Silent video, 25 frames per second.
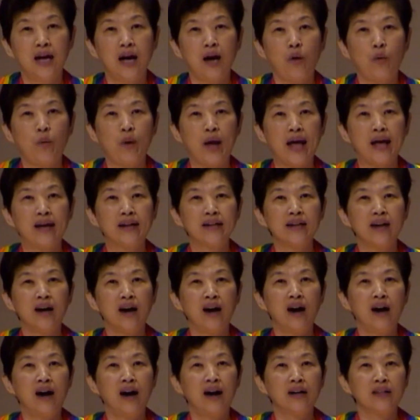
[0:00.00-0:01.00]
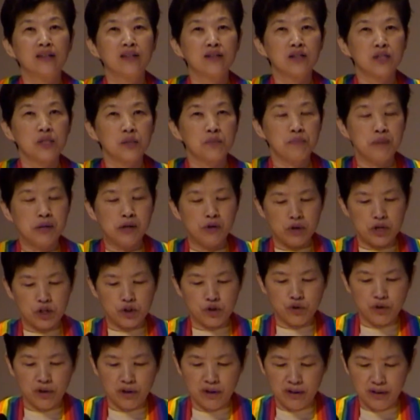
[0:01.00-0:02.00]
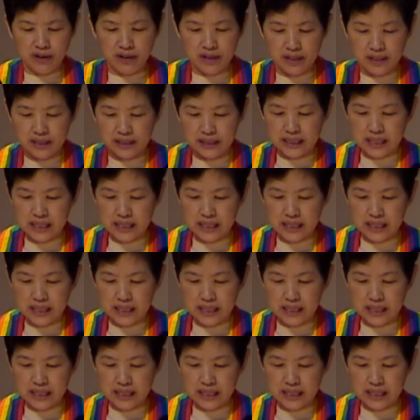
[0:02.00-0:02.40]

When uh, the spiritual